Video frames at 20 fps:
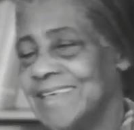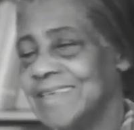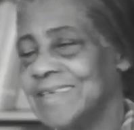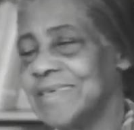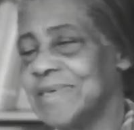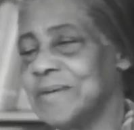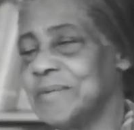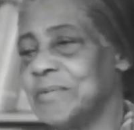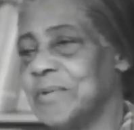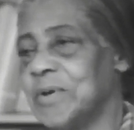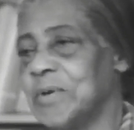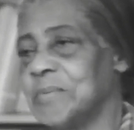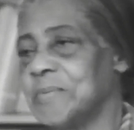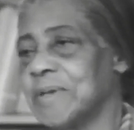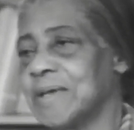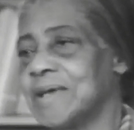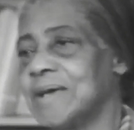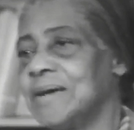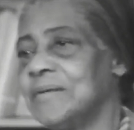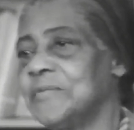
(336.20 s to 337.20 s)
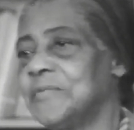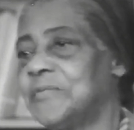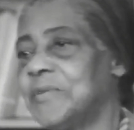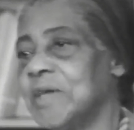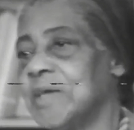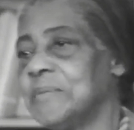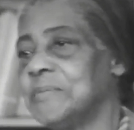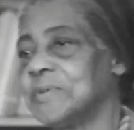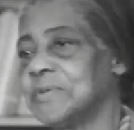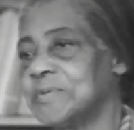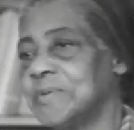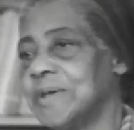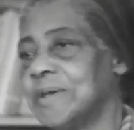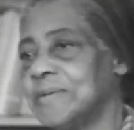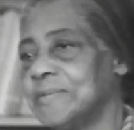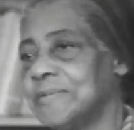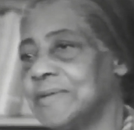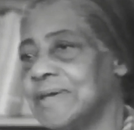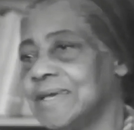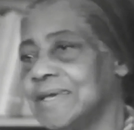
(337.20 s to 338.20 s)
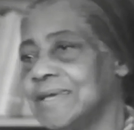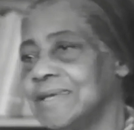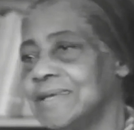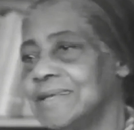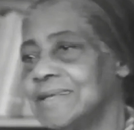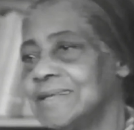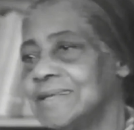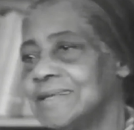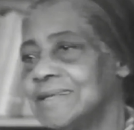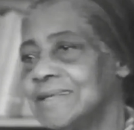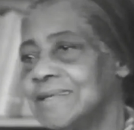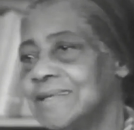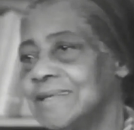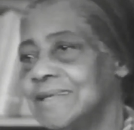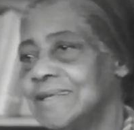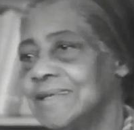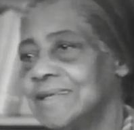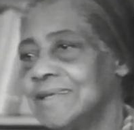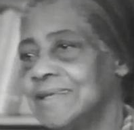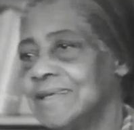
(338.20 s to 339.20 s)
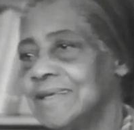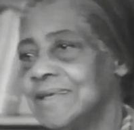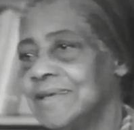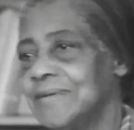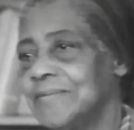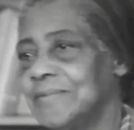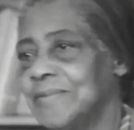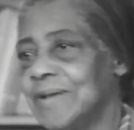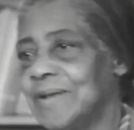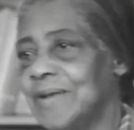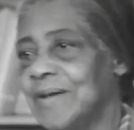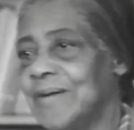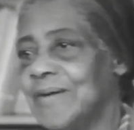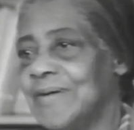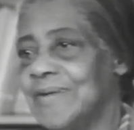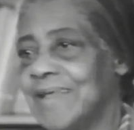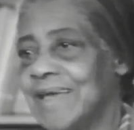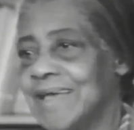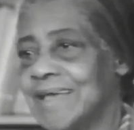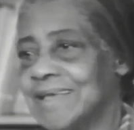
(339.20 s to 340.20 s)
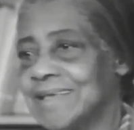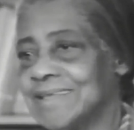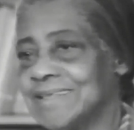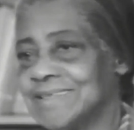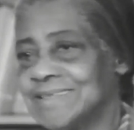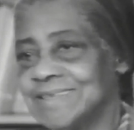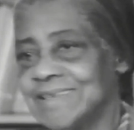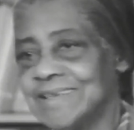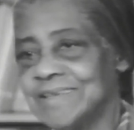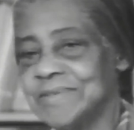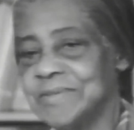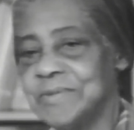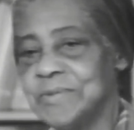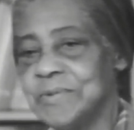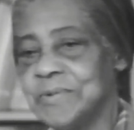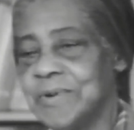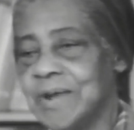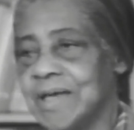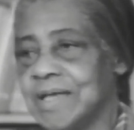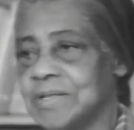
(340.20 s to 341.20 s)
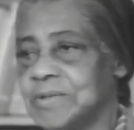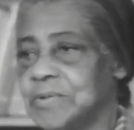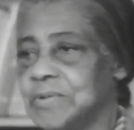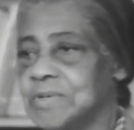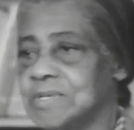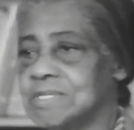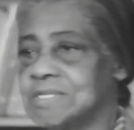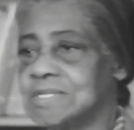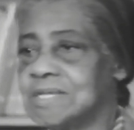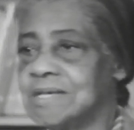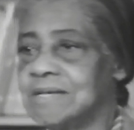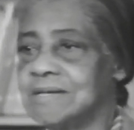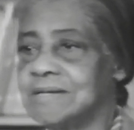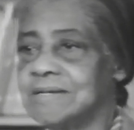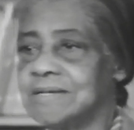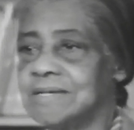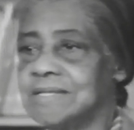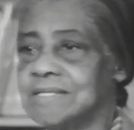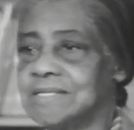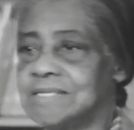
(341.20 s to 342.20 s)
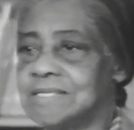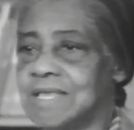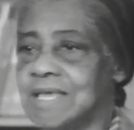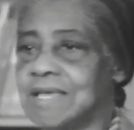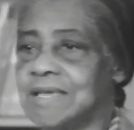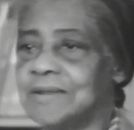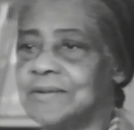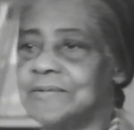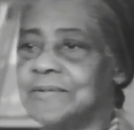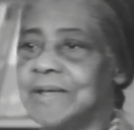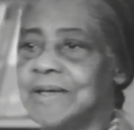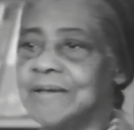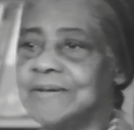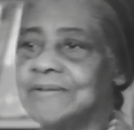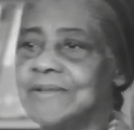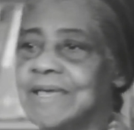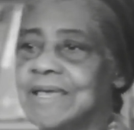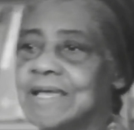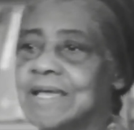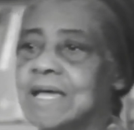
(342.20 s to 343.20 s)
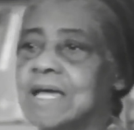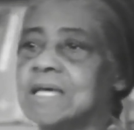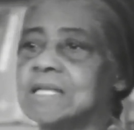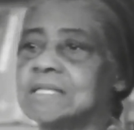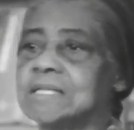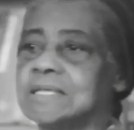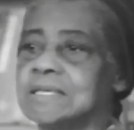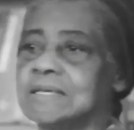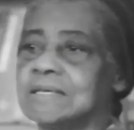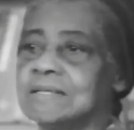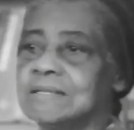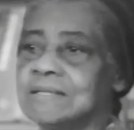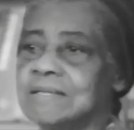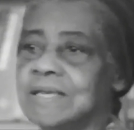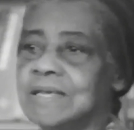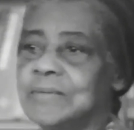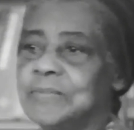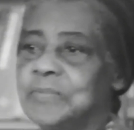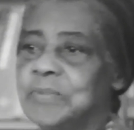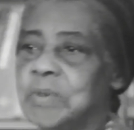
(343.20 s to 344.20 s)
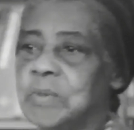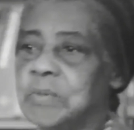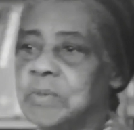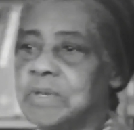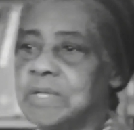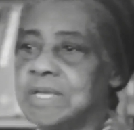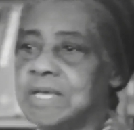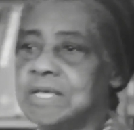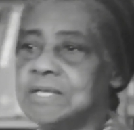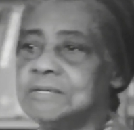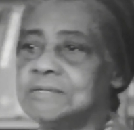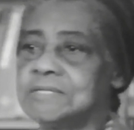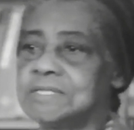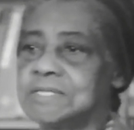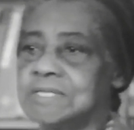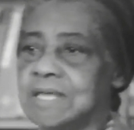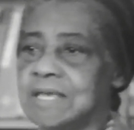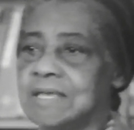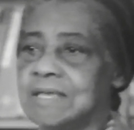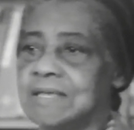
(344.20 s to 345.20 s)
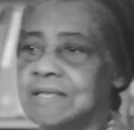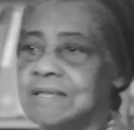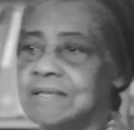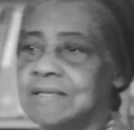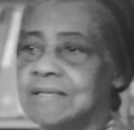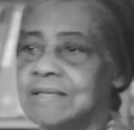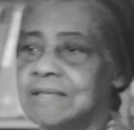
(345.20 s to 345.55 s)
You want to become famous right away? Well, all I can say, you write you a song and sing it around like I did. And people hear you sing it.